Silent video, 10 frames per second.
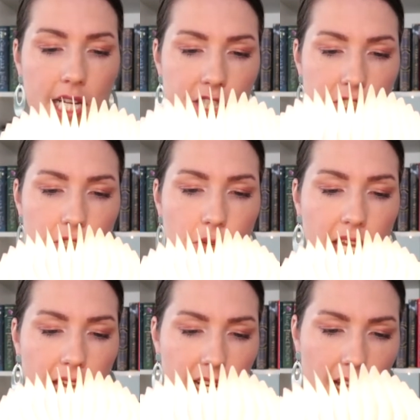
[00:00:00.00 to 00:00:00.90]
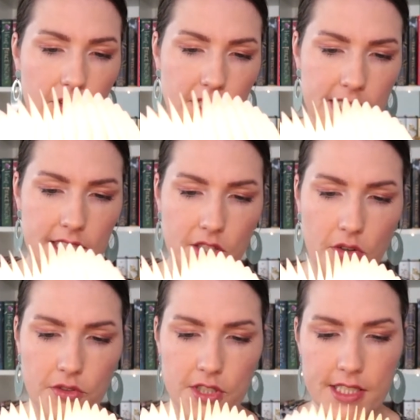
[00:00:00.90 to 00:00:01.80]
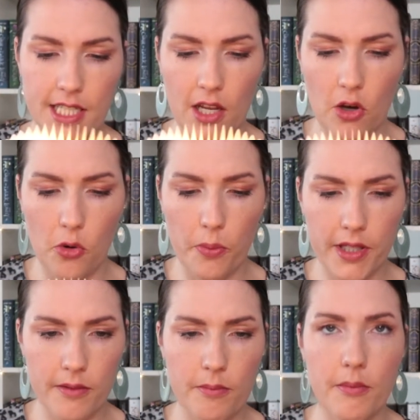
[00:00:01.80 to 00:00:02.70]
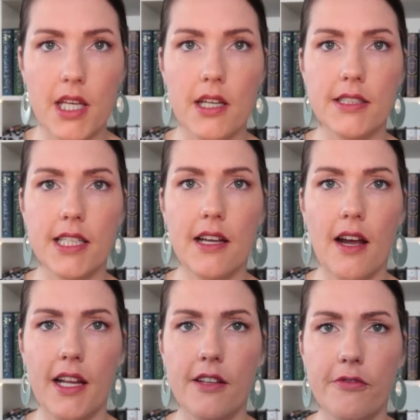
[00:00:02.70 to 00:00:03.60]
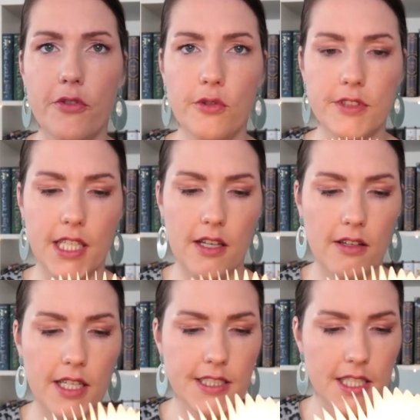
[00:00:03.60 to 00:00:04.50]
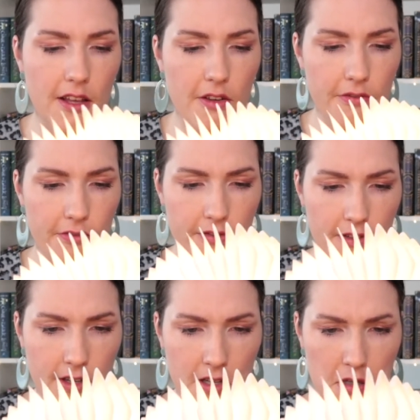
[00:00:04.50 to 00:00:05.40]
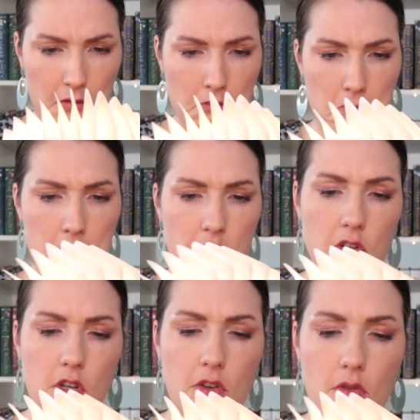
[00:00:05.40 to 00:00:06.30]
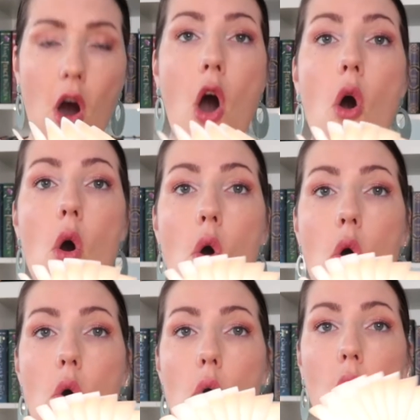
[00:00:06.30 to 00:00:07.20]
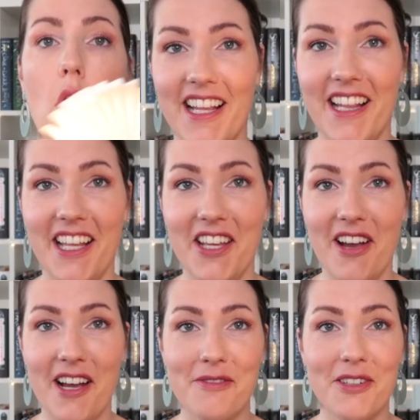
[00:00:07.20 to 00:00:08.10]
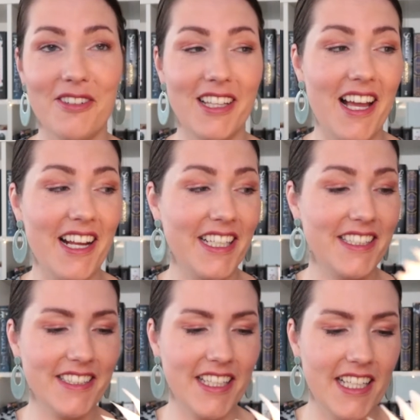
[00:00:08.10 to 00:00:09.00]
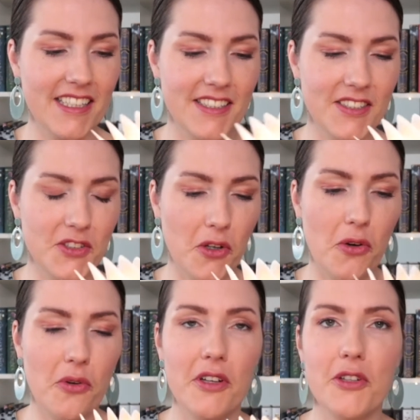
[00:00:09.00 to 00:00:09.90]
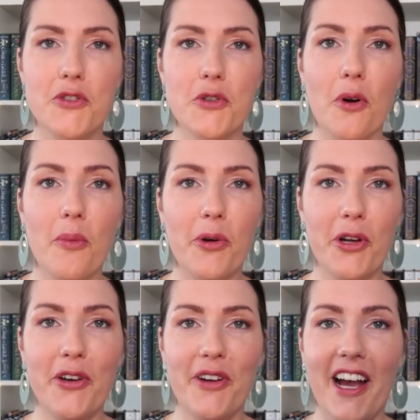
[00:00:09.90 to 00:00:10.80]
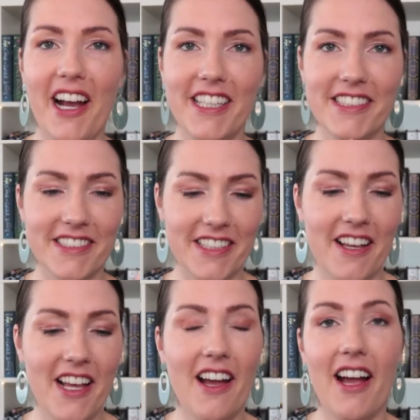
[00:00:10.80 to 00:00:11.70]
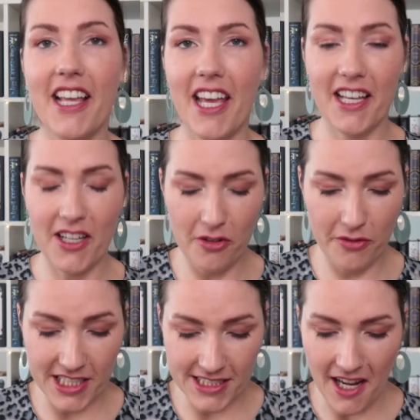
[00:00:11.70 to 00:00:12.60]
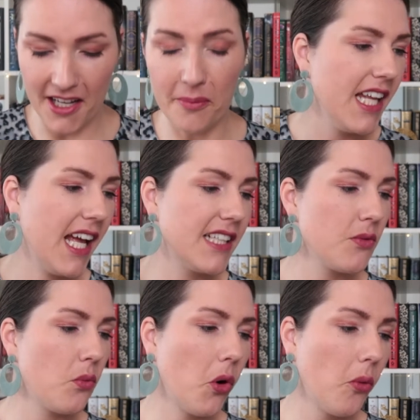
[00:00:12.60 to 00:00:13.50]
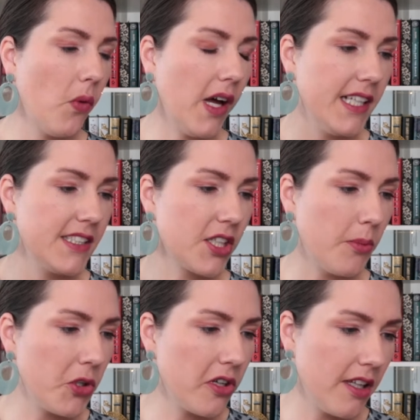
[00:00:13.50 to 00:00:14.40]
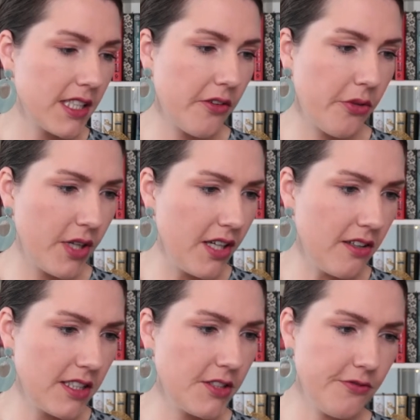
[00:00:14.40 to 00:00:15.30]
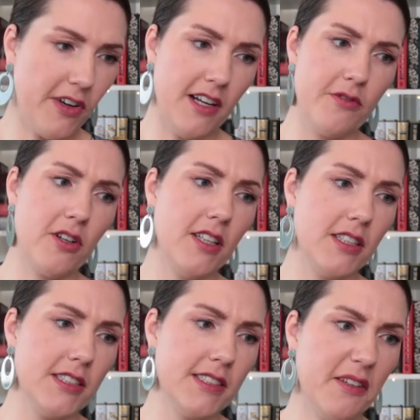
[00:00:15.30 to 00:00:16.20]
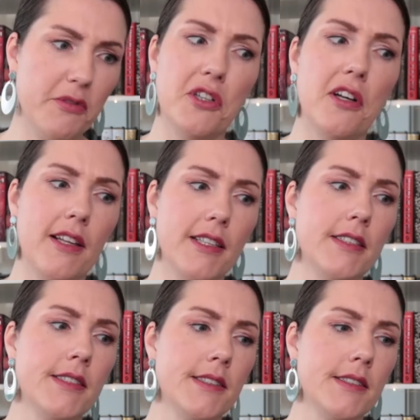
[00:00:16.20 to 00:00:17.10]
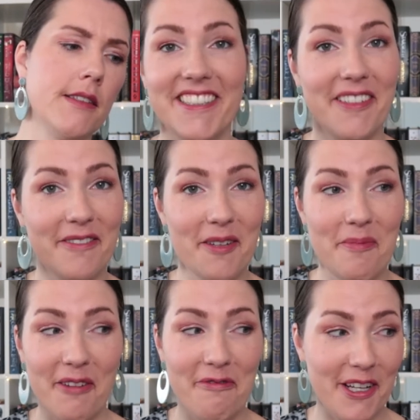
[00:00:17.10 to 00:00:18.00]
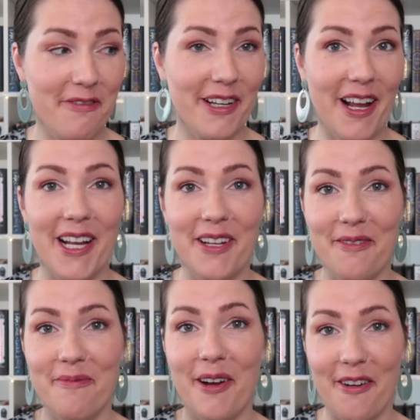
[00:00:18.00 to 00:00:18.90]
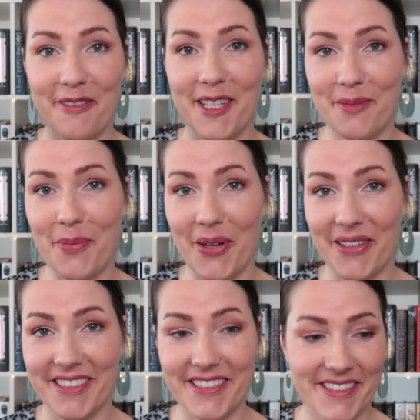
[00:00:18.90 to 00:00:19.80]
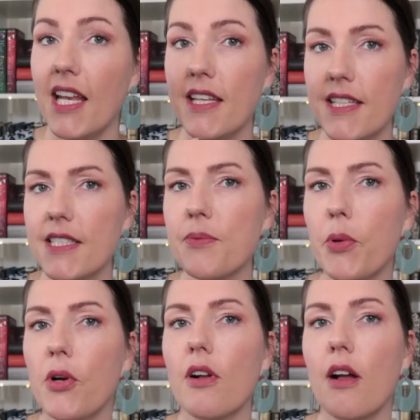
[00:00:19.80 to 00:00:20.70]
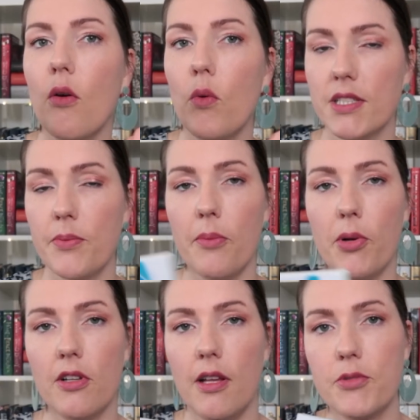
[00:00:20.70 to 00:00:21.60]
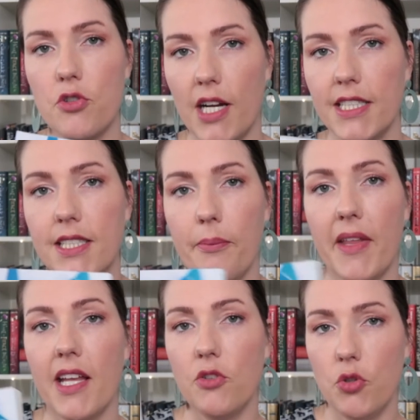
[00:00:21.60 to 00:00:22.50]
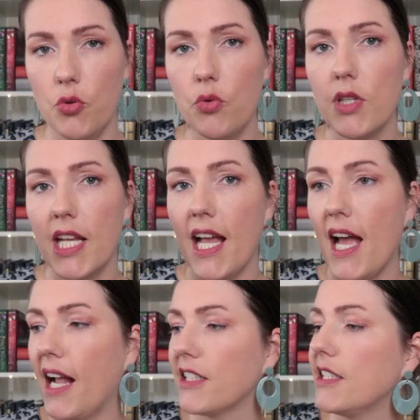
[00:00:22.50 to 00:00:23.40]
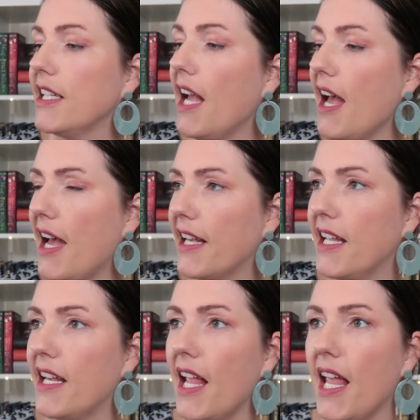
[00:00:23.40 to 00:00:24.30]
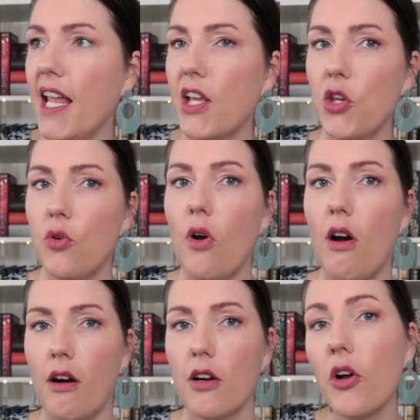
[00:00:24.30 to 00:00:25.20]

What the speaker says: I just don't get how this is going to stay open because it kind of folds in on itself. So do you, and then you have your light. It's so adorable, you guys. I can't get over this item. It has warm white, double color, 3 colors, 5 colors, 7 colors. Definitely my favorite item of this box. And in this book, Once Upon a Book Club tried something new. They actually added a QR